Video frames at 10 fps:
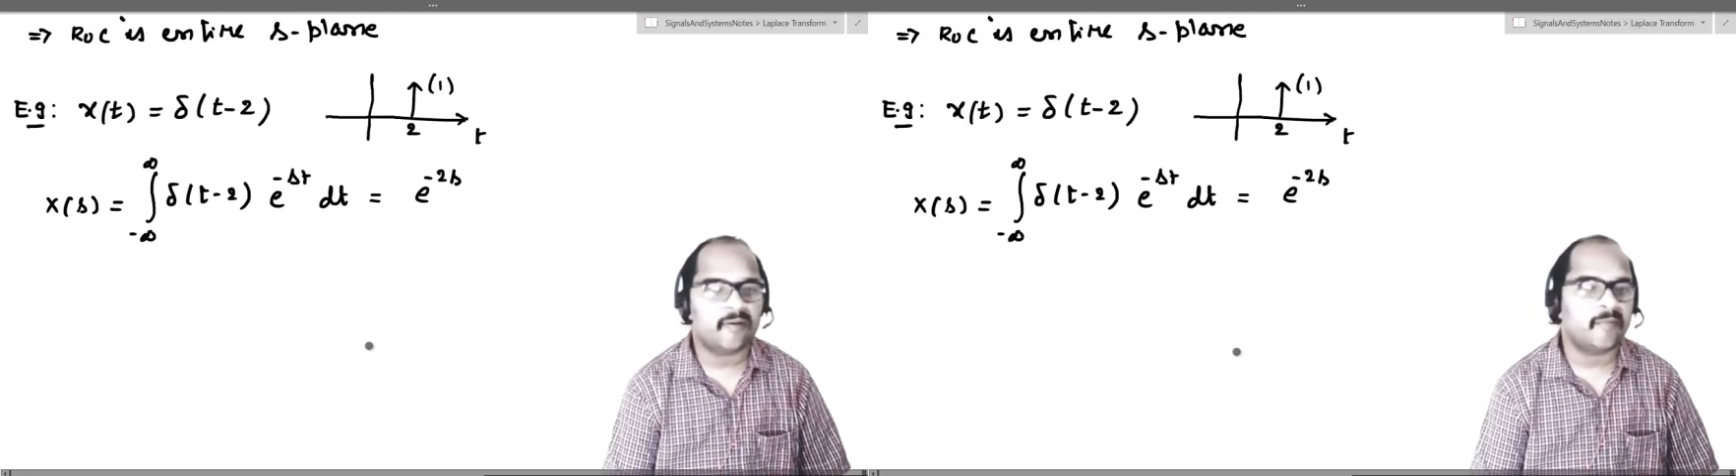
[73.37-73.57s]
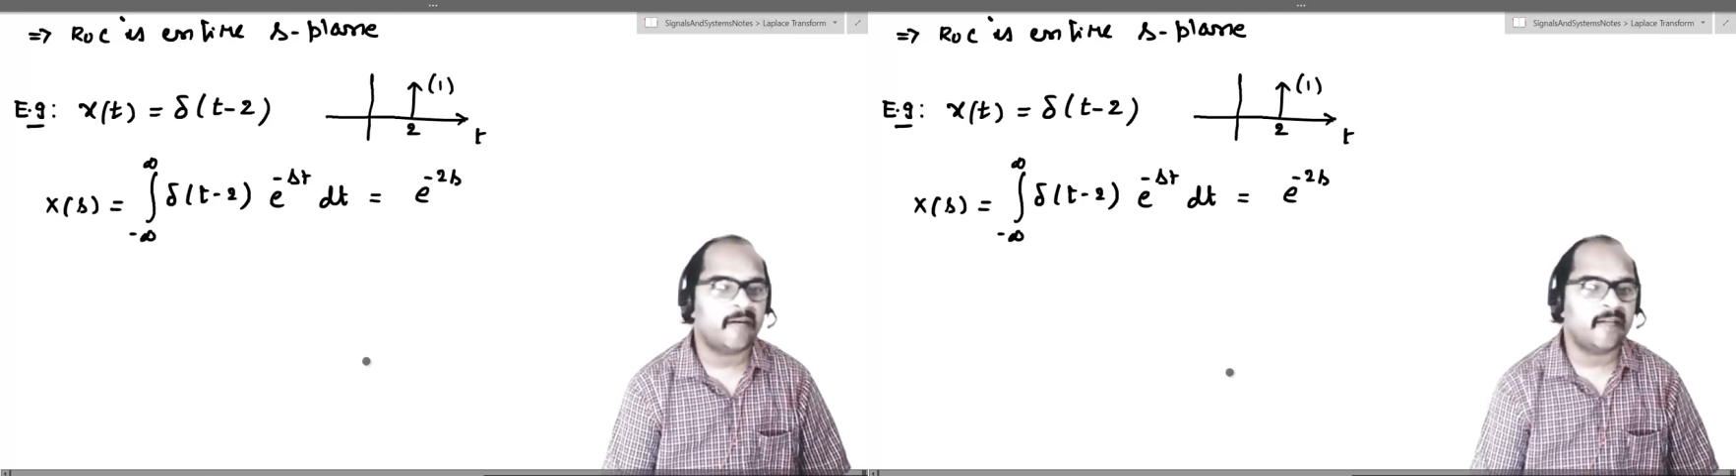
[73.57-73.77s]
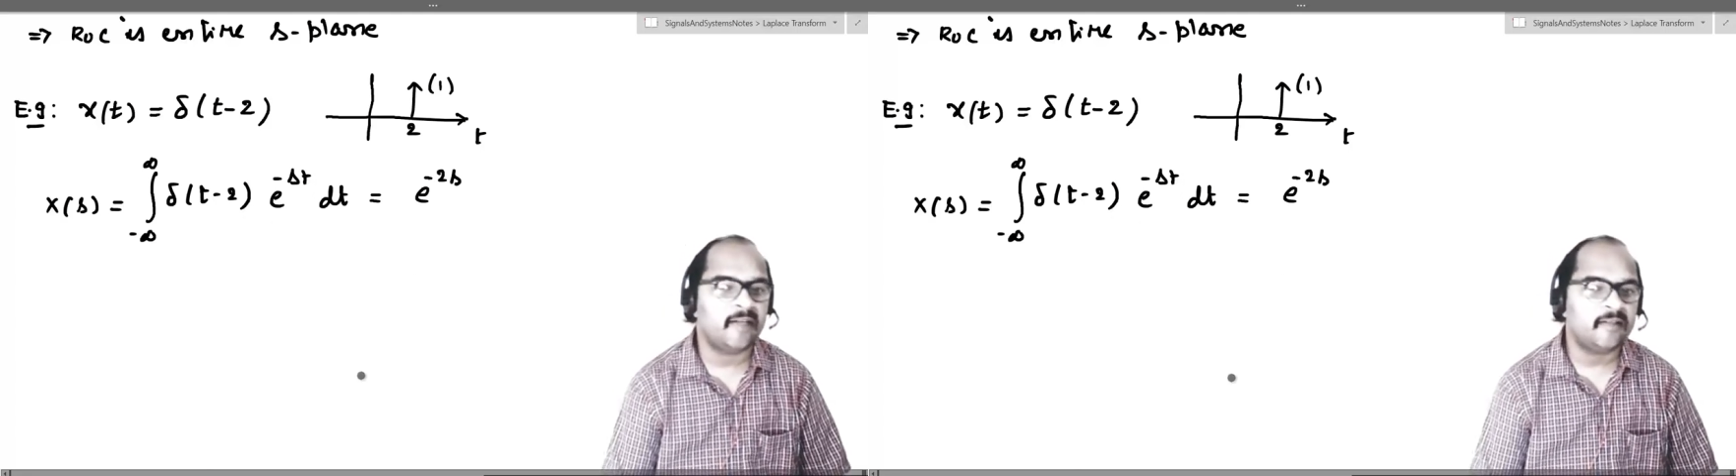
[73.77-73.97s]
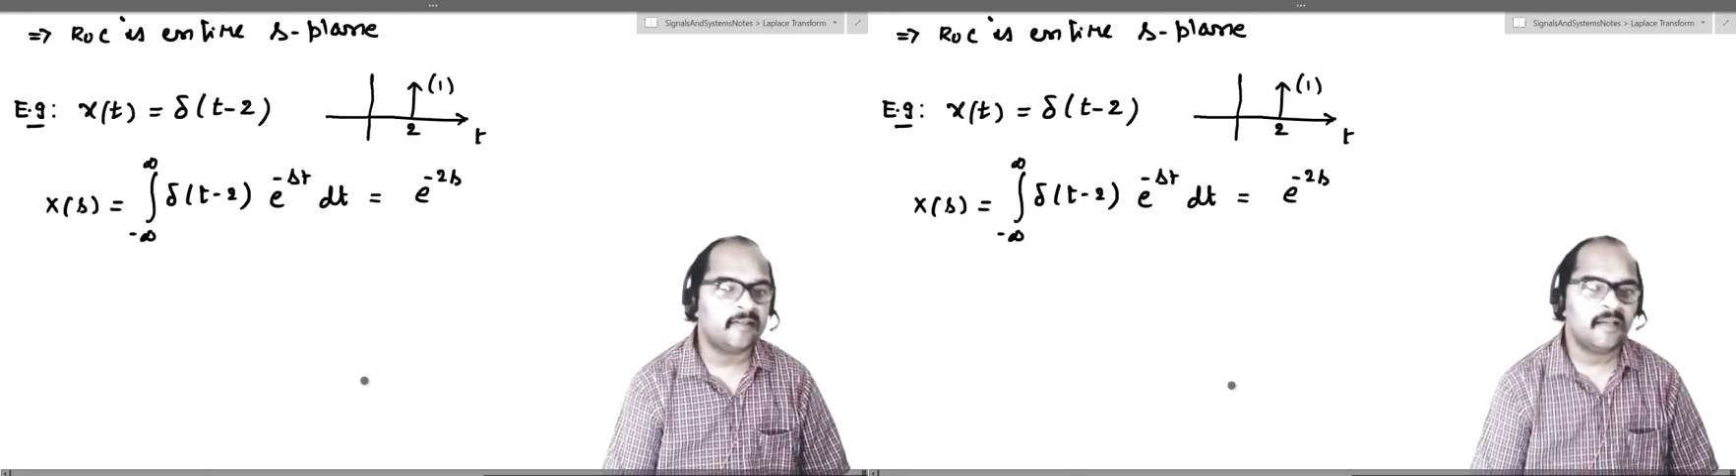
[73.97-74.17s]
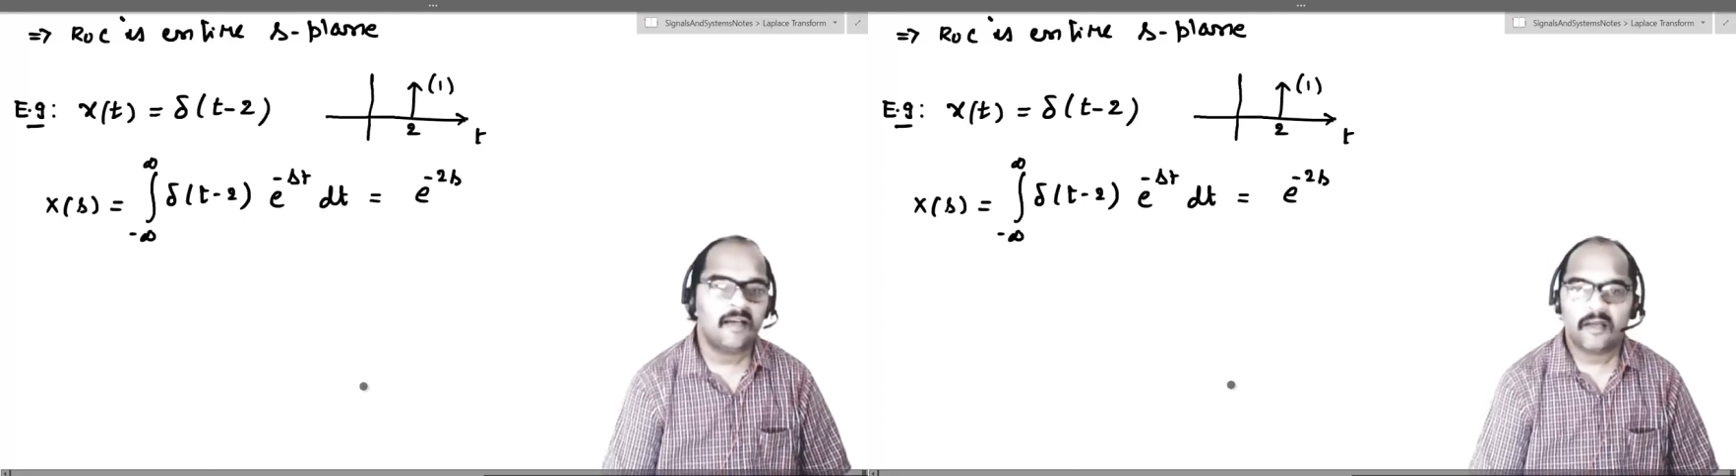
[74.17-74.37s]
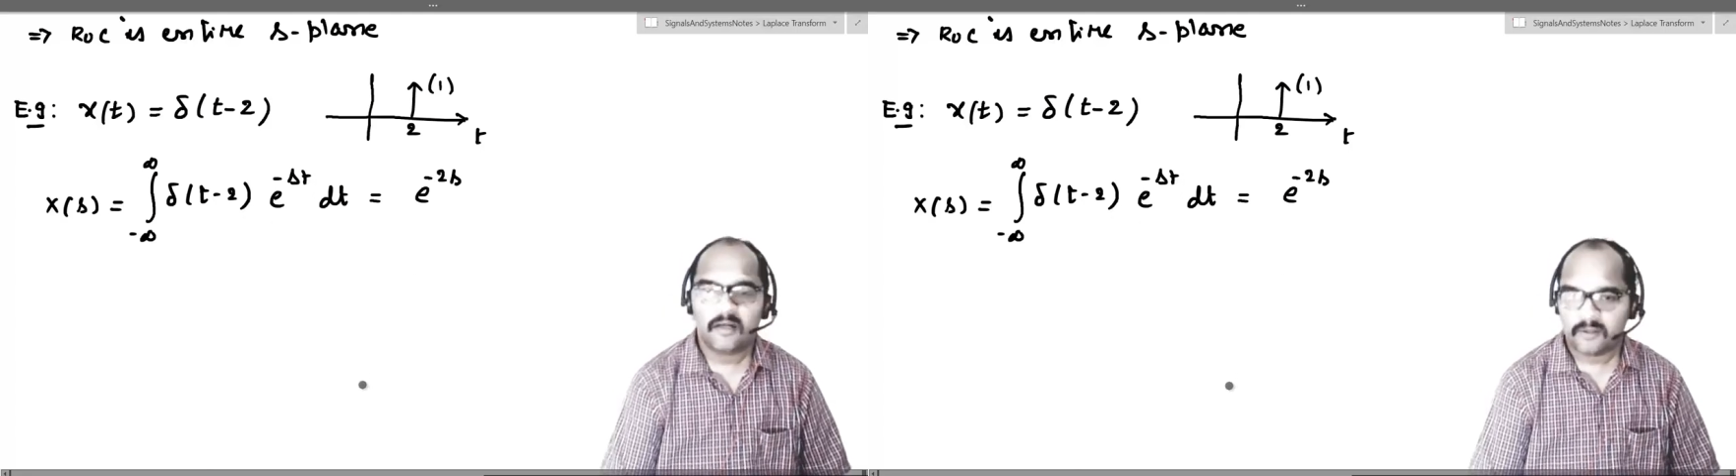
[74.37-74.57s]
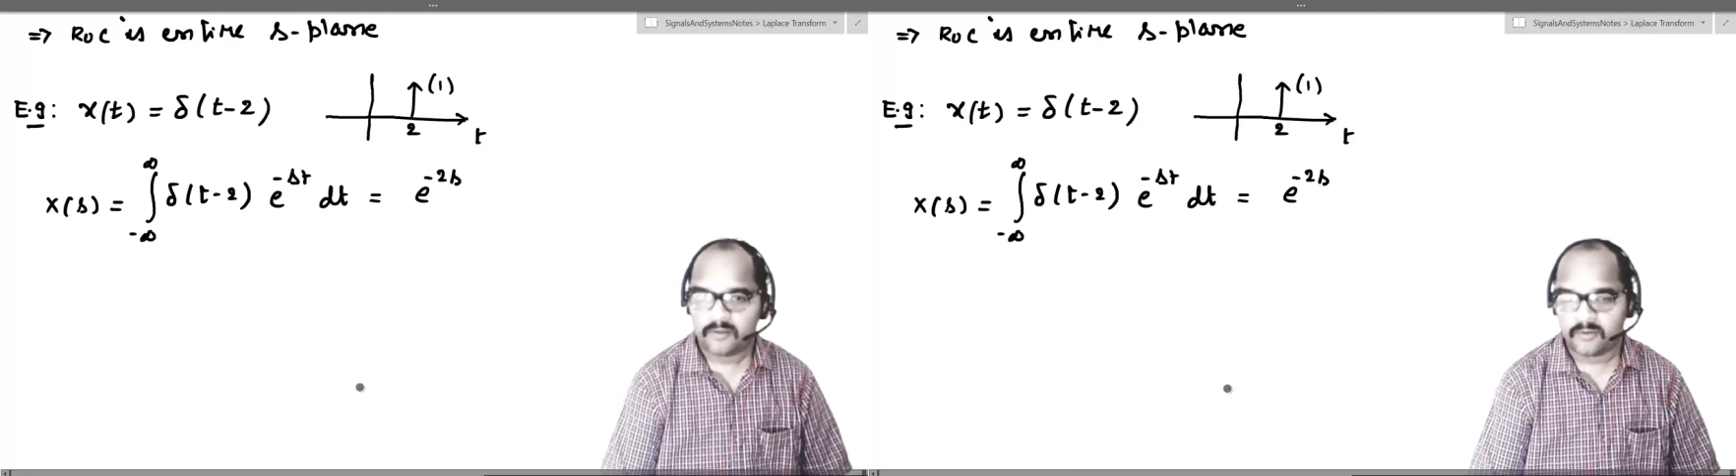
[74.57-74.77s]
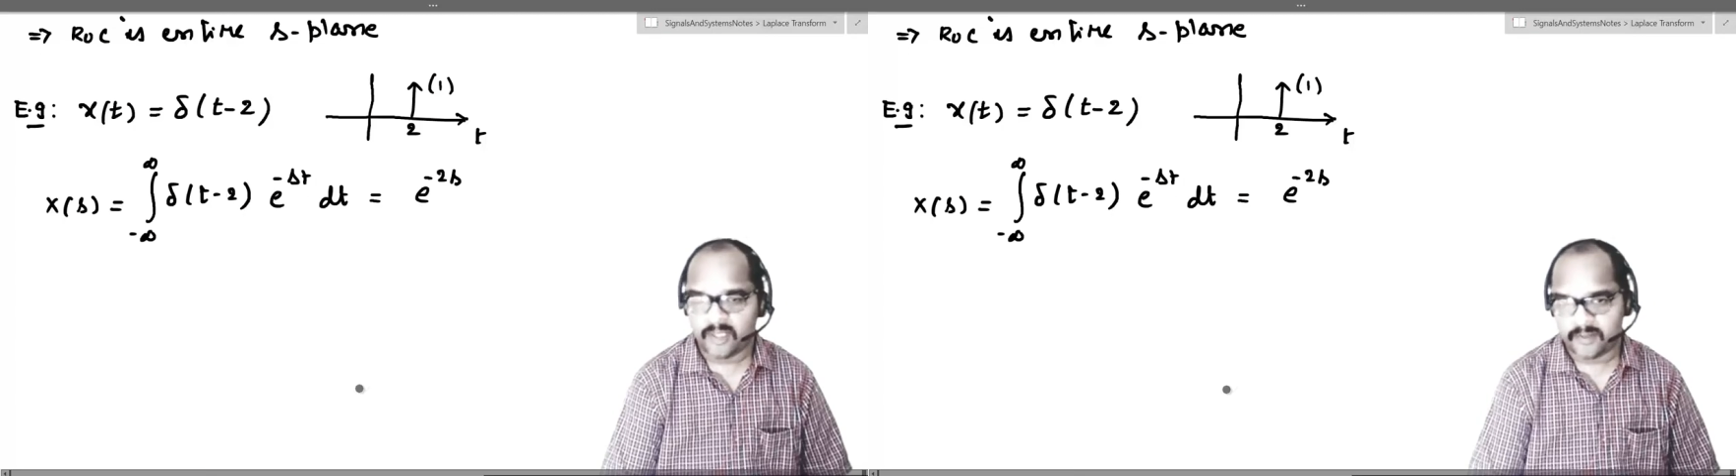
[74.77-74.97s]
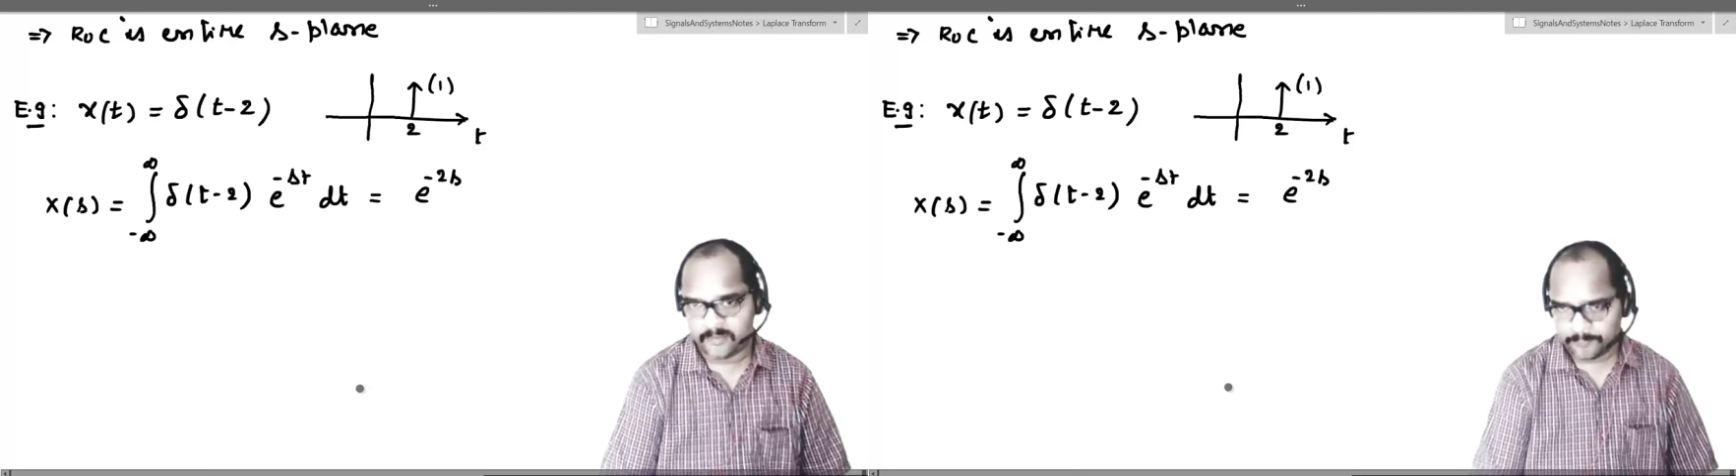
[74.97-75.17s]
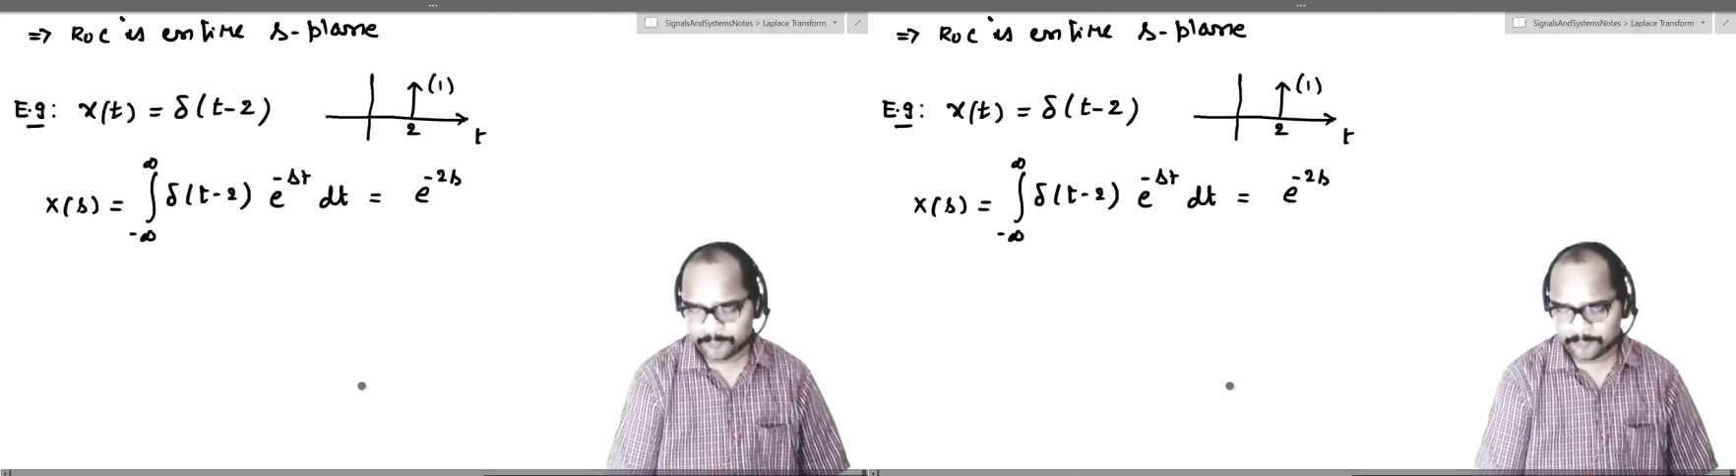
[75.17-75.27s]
minus 2s.